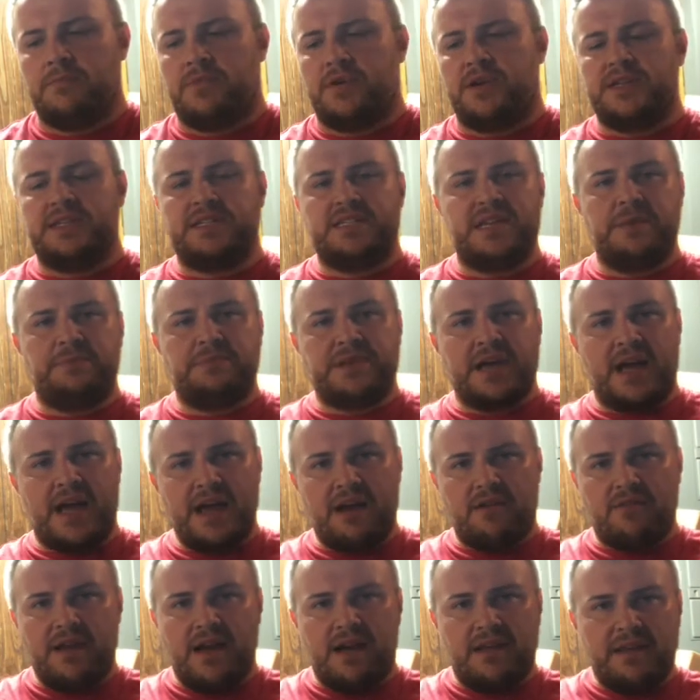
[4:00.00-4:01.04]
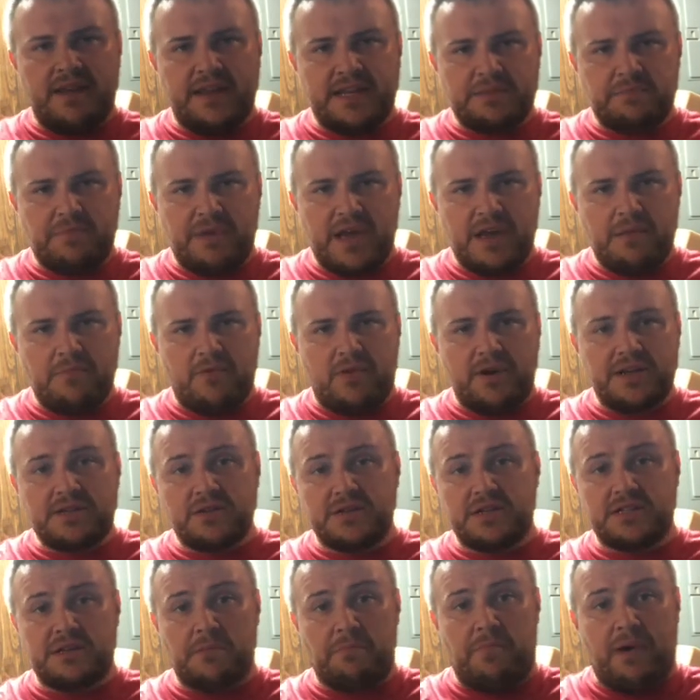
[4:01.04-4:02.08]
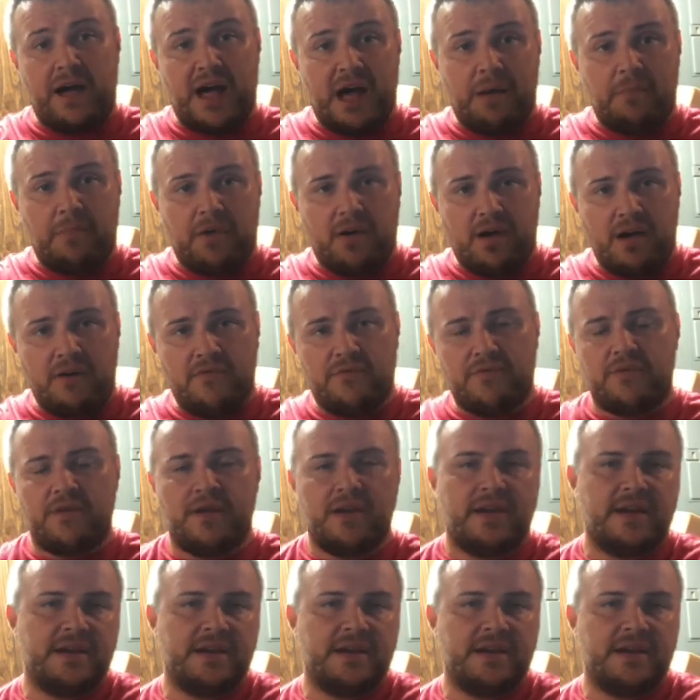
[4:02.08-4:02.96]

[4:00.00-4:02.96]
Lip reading: put a zip tie around this bad boy so it doesn't pop off,